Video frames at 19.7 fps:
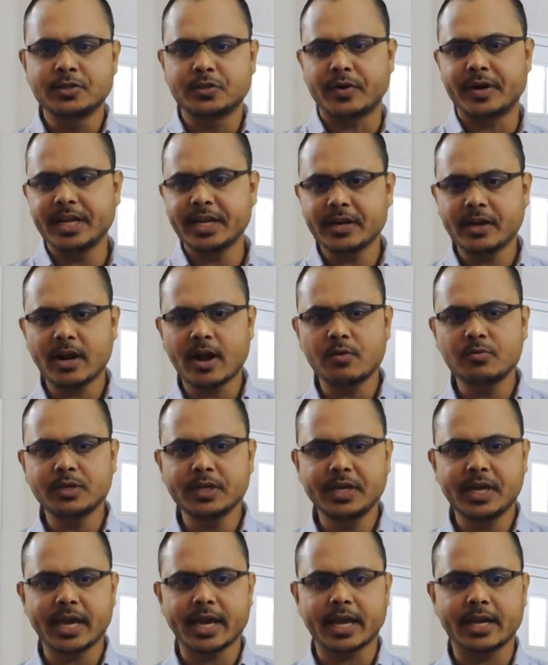Turning around
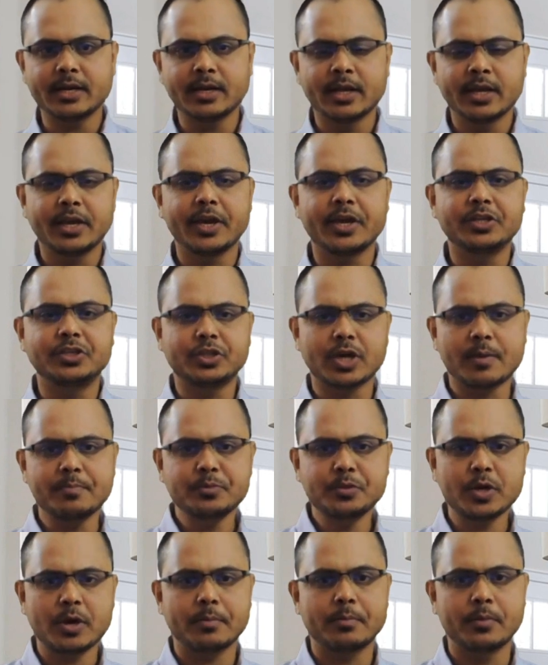again, he
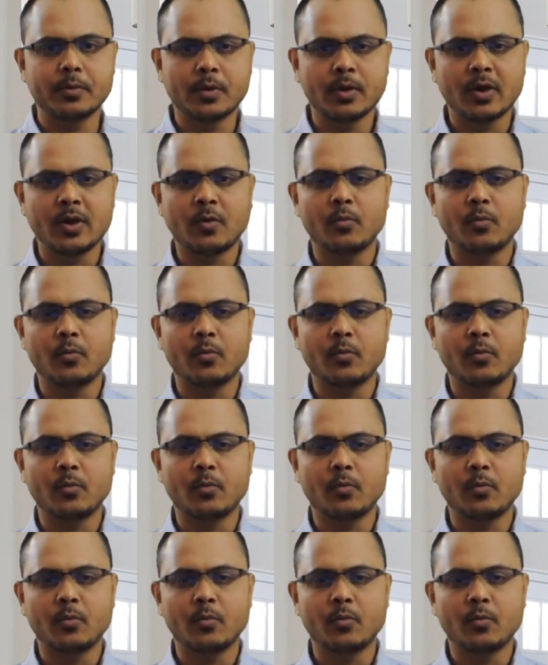jumped up